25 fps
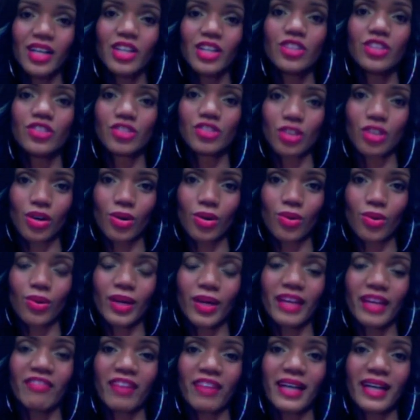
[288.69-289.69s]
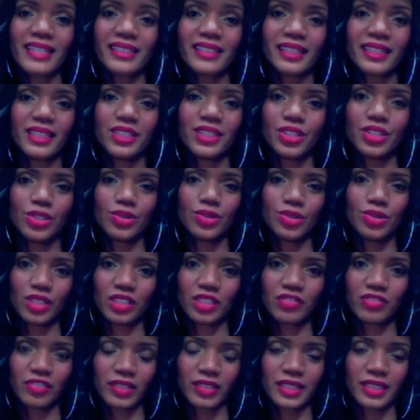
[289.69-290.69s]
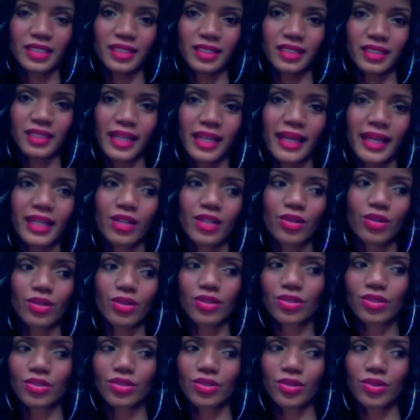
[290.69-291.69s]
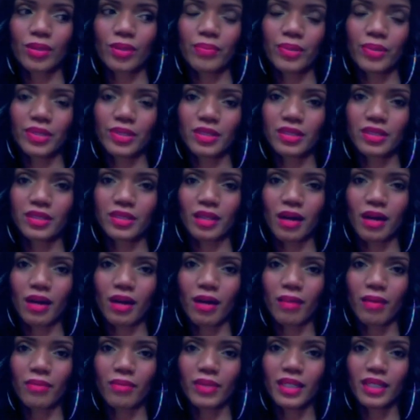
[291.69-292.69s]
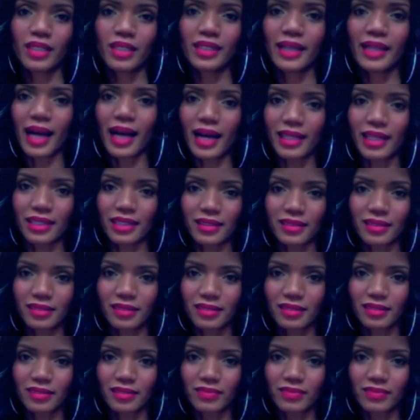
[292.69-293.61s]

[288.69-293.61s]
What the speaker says: So if I say to you, just for instance, hey, go to the store and purchase Goddess.